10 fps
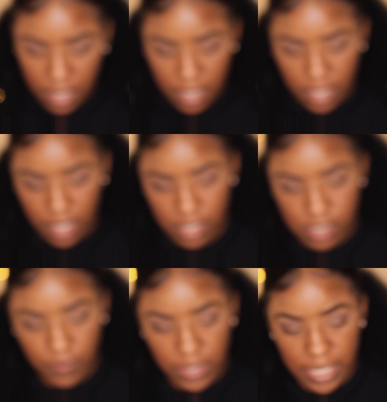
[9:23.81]

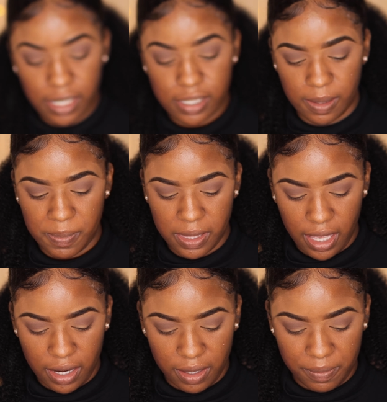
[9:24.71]
to really deepen
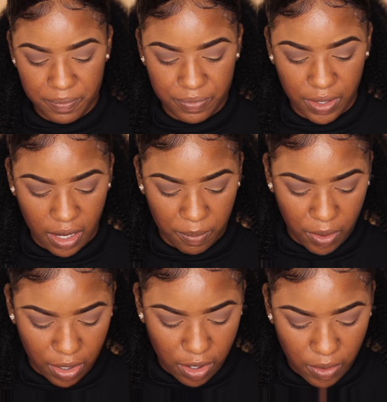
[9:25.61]
that up. And
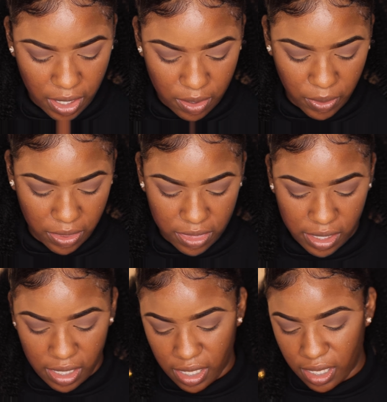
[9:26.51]
I'm gonna go in with
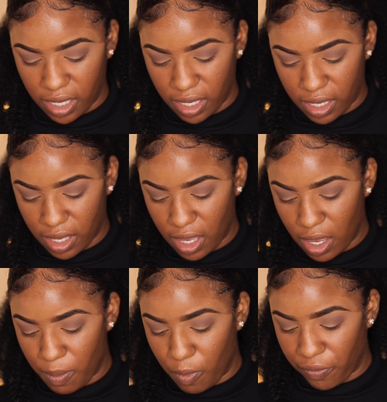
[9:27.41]
the
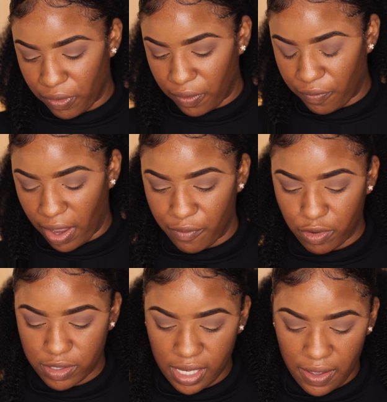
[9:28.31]
Morphe
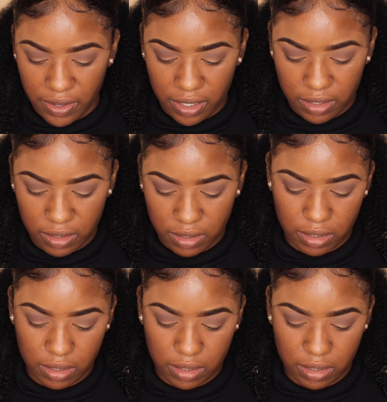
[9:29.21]
507.